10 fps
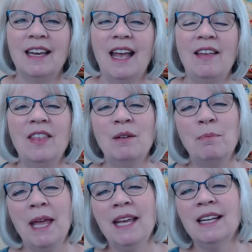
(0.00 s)
And then
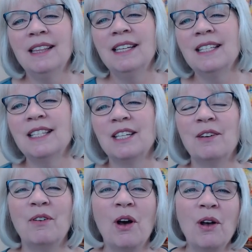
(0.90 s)
make a list
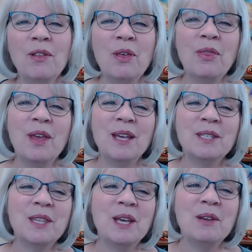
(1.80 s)
of all the
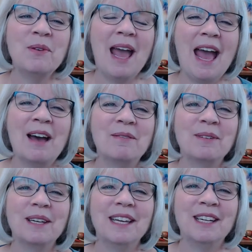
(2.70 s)
things that you have
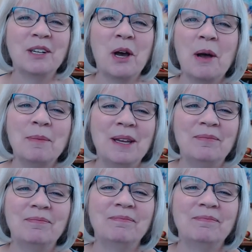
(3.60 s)
in common.